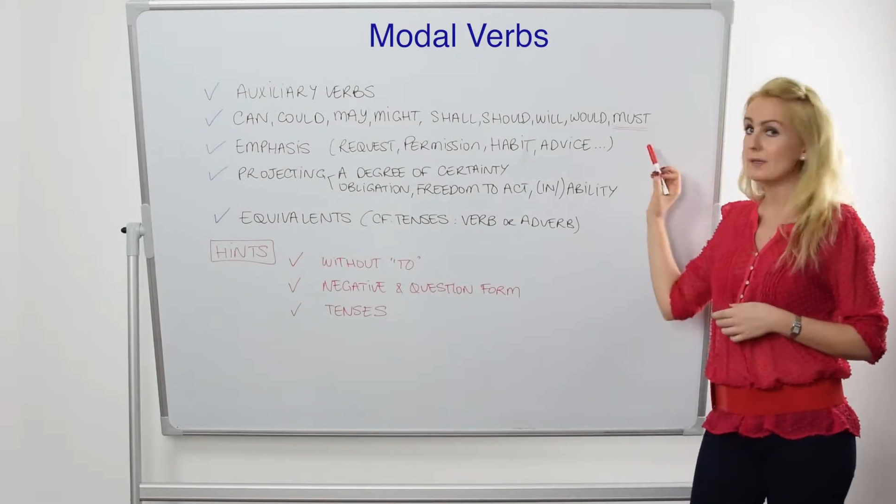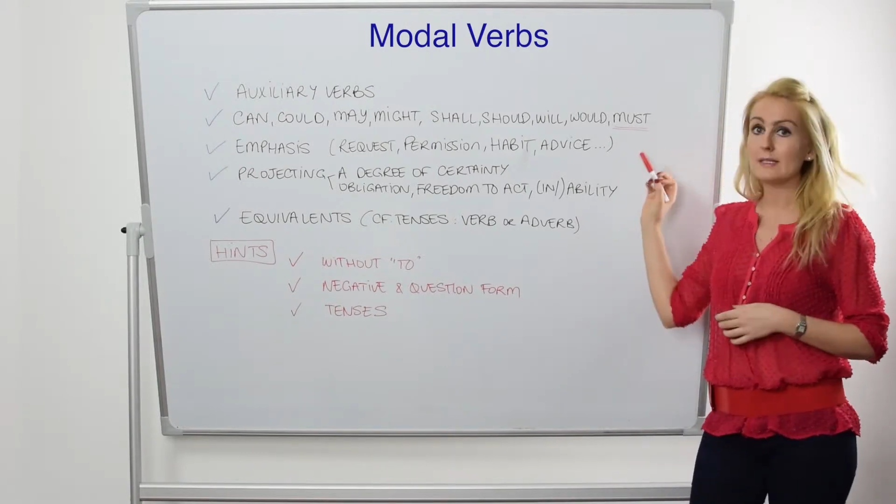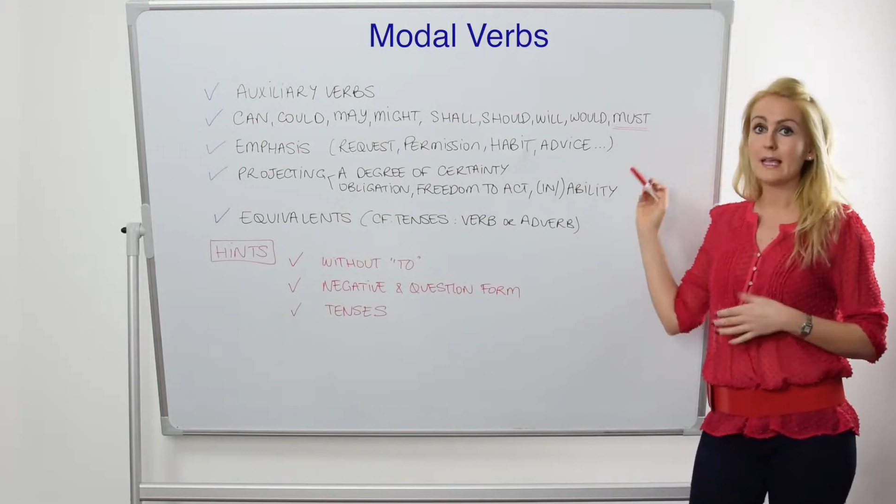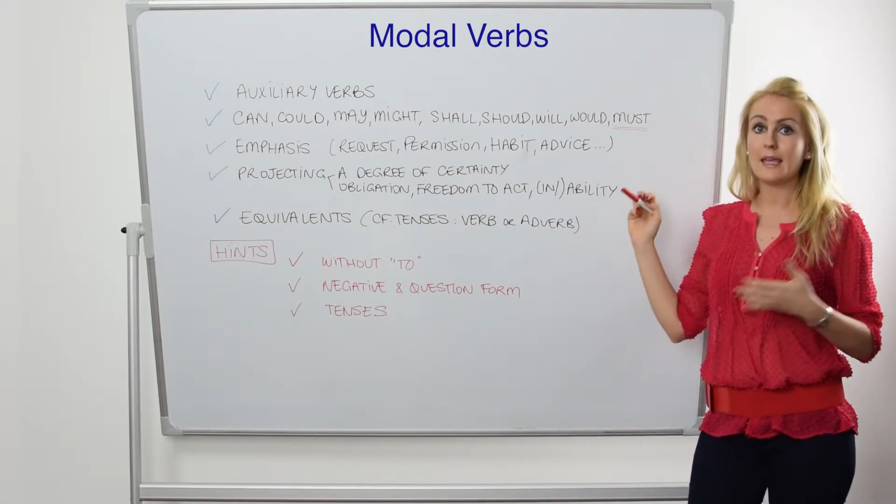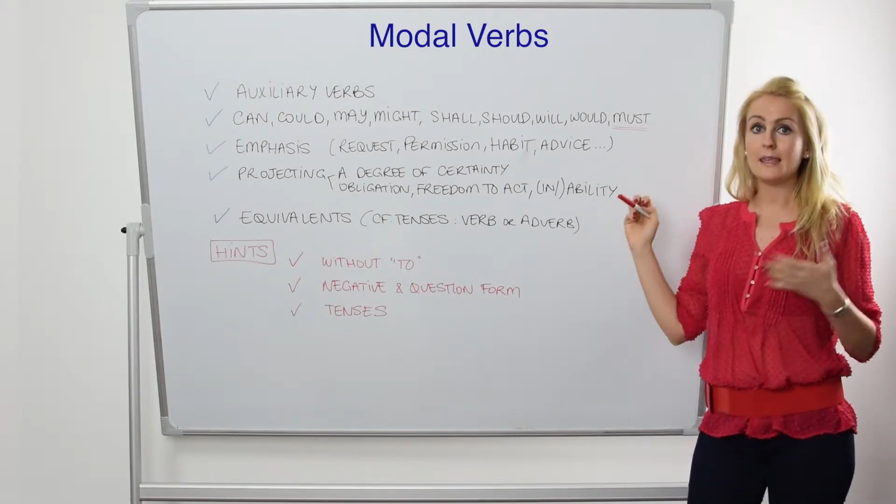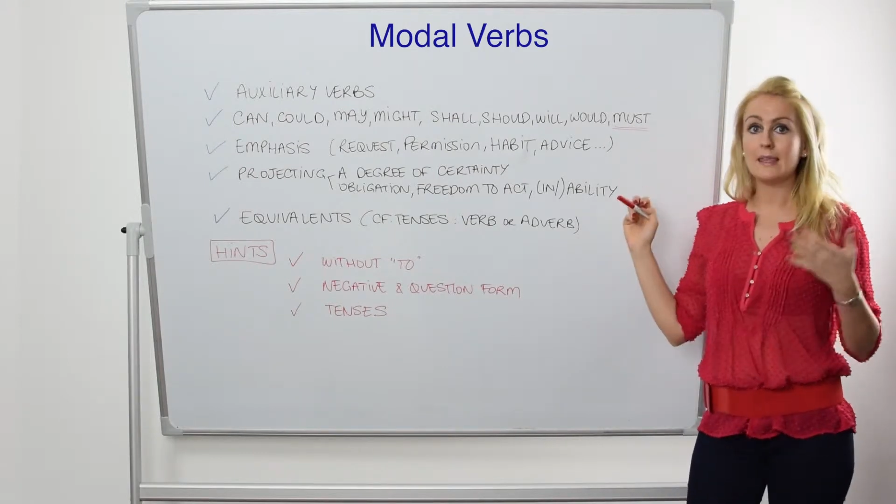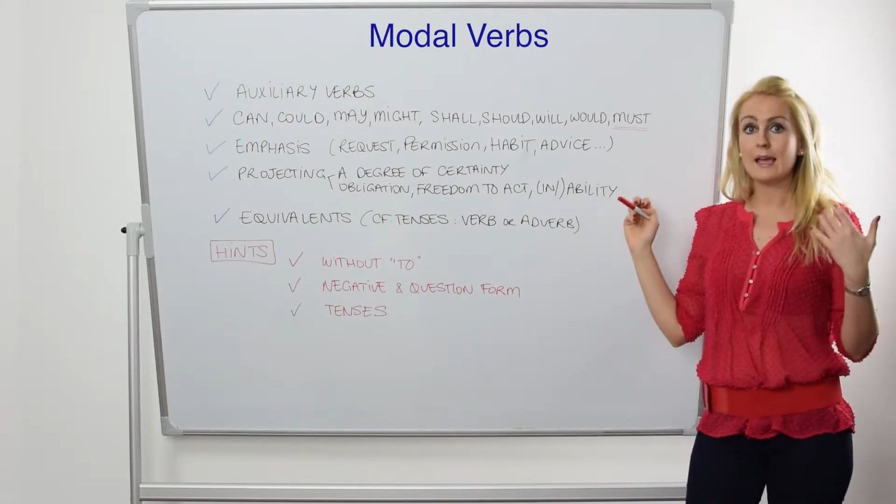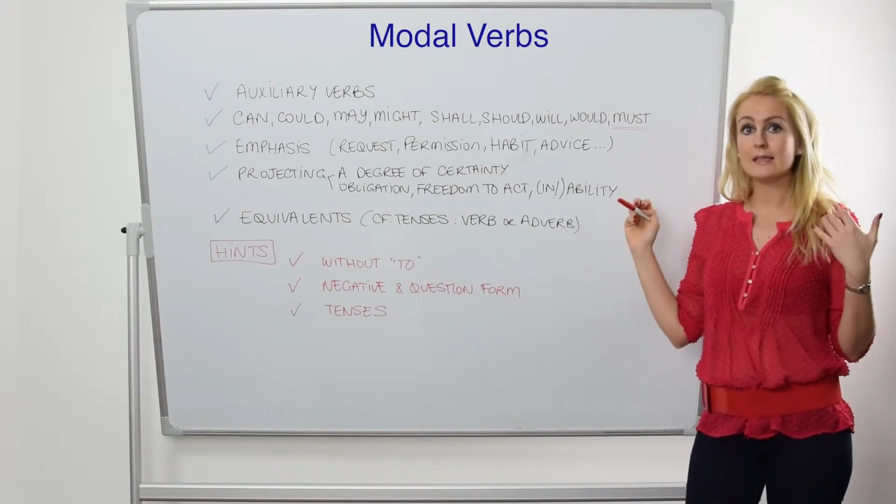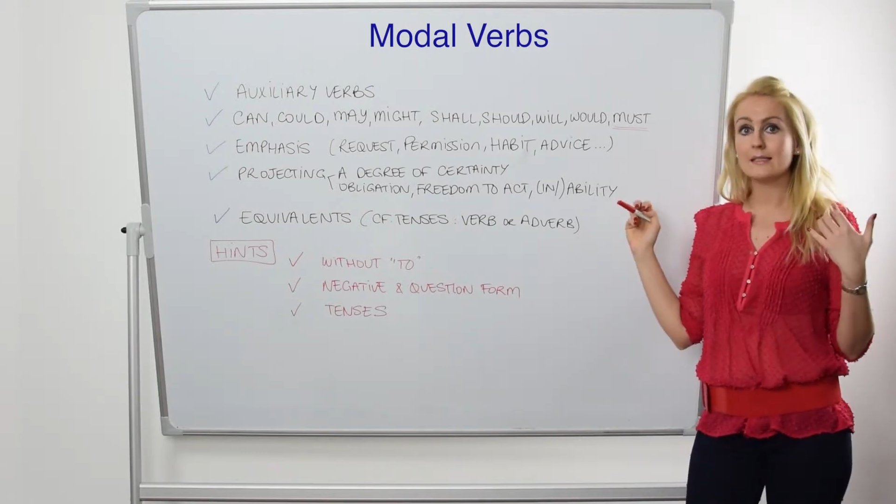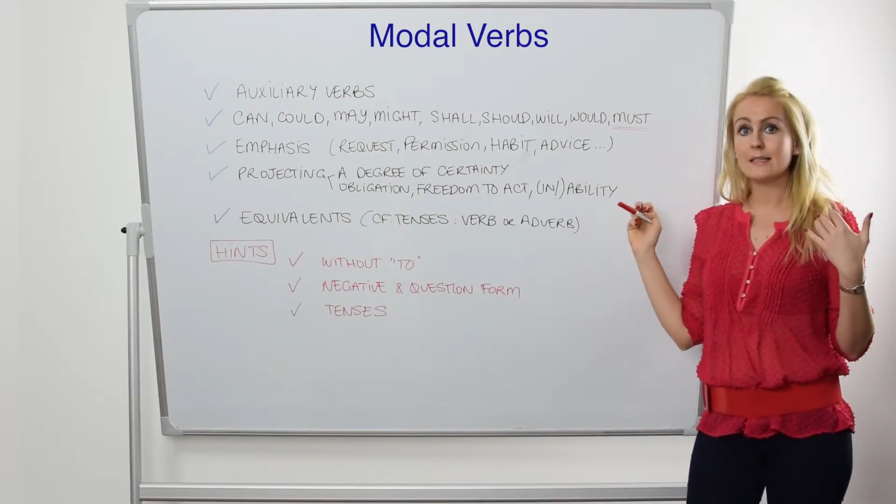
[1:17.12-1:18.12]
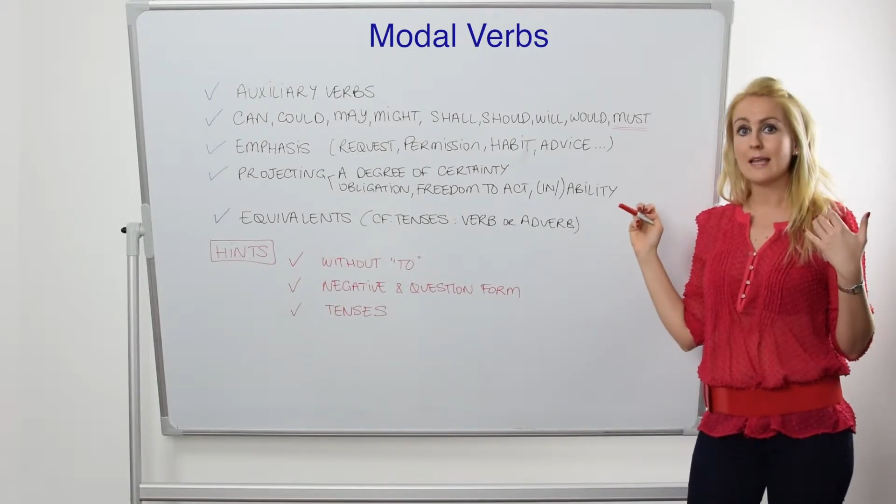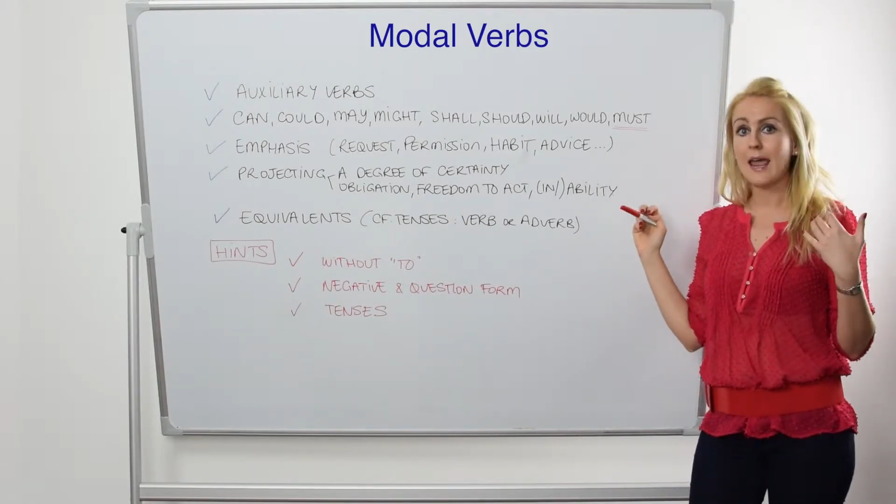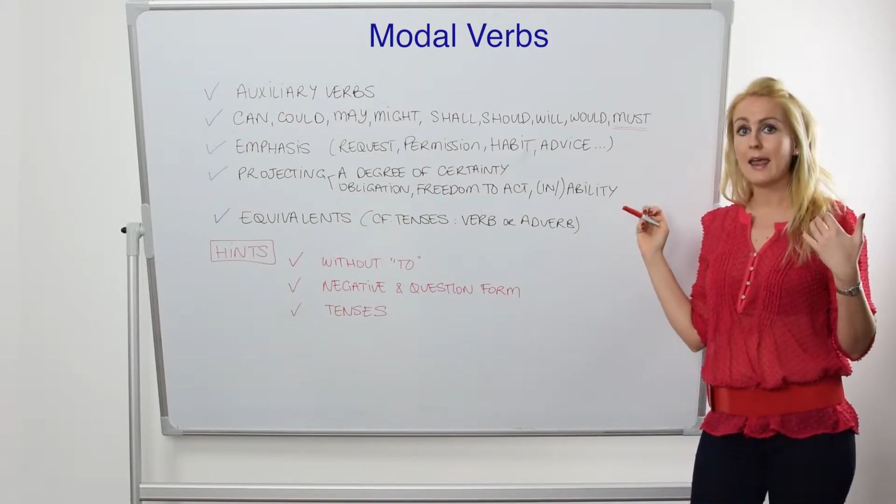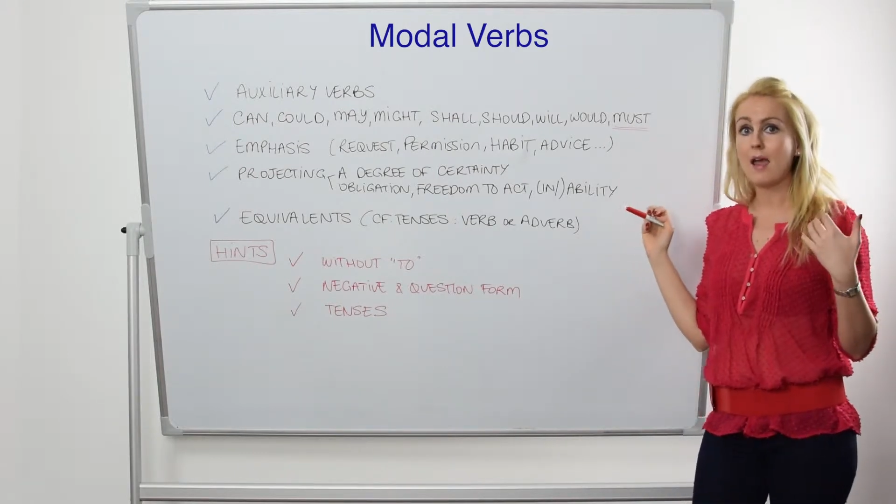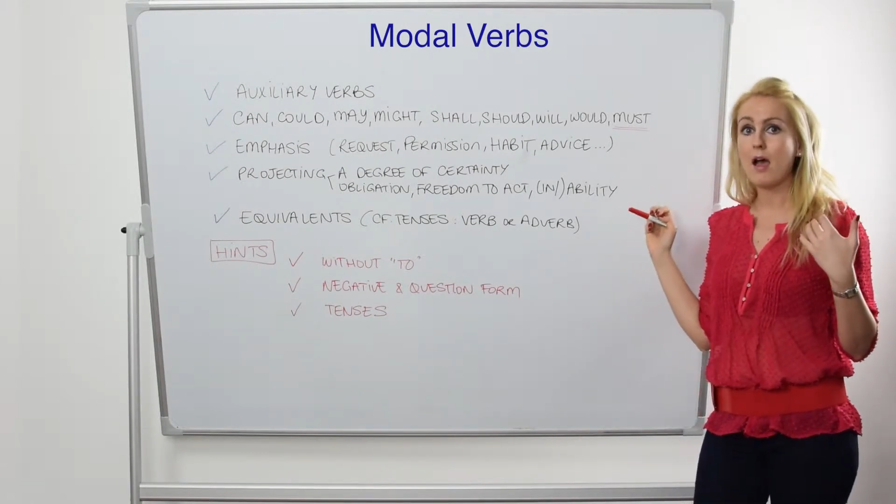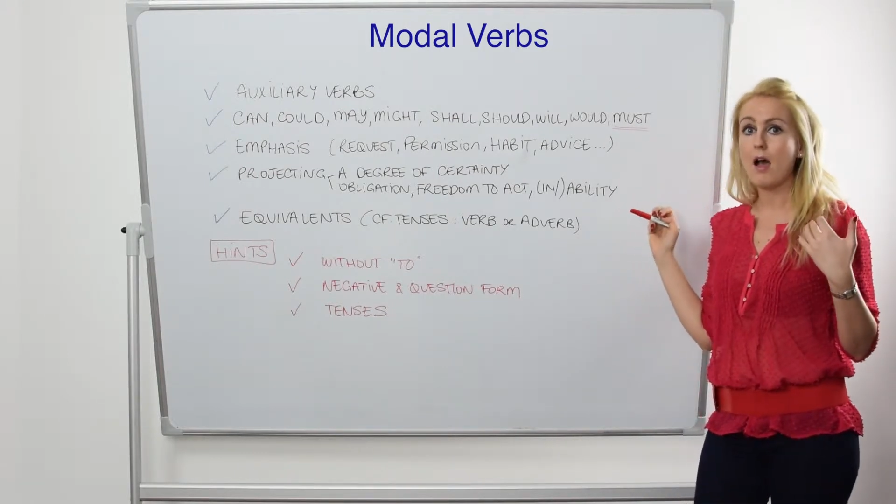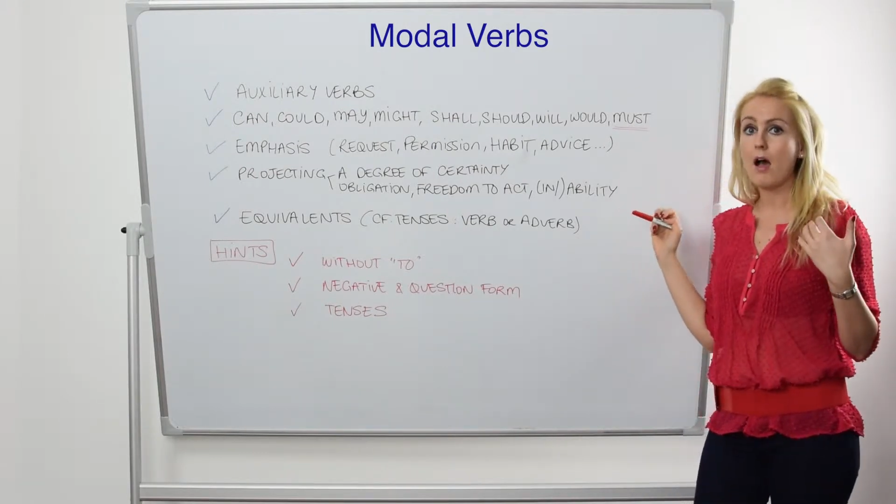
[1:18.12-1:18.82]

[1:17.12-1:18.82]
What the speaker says: to say yesterday,